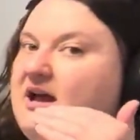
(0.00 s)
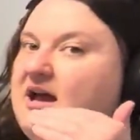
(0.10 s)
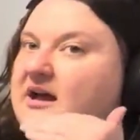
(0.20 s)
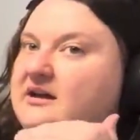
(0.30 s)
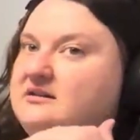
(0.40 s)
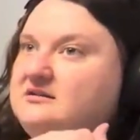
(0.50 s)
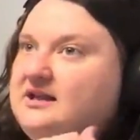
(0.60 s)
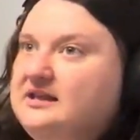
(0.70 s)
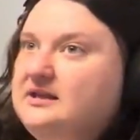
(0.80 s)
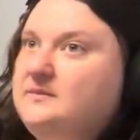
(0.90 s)
and
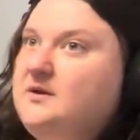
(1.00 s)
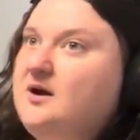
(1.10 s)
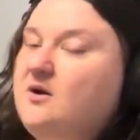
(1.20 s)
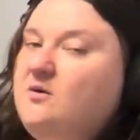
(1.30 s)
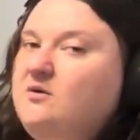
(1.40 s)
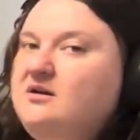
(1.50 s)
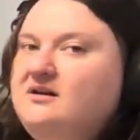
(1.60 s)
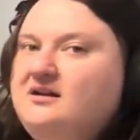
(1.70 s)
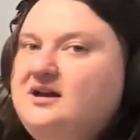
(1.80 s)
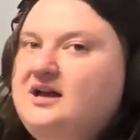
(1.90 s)
let them go,
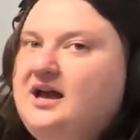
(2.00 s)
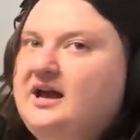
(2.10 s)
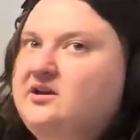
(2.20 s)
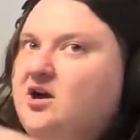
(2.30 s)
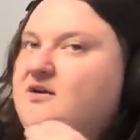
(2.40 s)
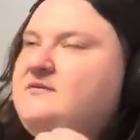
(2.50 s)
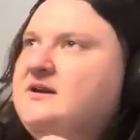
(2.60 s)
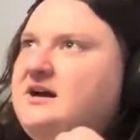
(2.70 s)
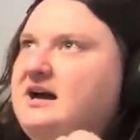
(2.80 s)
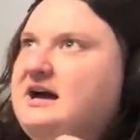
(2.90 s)
and not
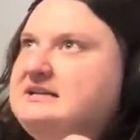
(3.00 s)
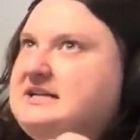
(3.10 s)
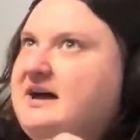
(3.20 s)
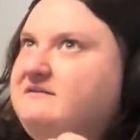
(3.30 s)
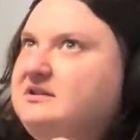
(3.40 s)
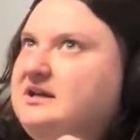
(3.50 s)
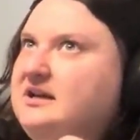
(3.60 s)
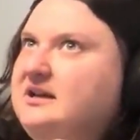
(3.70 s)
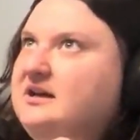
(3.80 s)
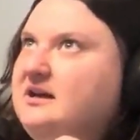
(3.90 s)
feel as
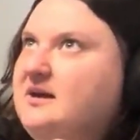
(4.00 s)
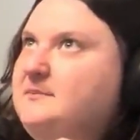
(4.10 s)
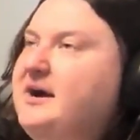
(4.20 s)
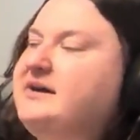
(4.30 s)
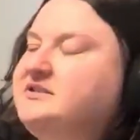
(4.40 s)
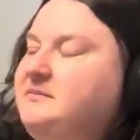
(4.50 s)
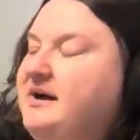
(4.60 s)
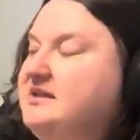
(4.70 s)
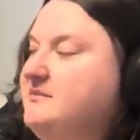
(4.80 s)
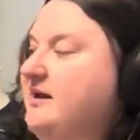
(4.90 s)
heavily impacted by them